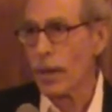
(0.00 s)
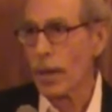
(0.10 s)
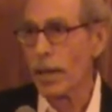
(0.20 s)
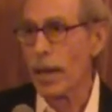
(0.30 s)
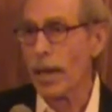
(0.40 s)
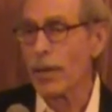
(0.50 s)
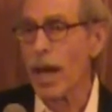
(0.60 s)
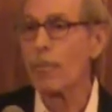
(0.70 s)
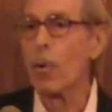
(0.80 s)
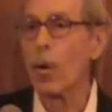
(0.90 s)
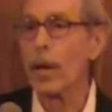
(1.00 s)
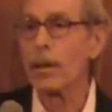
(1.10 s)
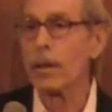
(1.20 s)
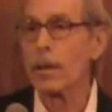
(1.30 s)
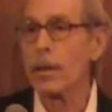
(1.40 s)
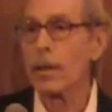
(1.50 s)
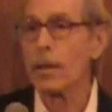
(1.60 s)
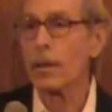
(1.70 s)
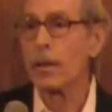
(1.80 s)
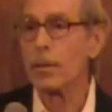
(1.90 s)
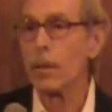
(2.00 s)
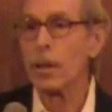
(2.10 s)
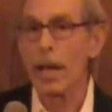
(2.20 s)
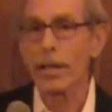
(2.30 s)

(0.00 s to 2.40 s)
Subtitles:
And then at that point, we'd like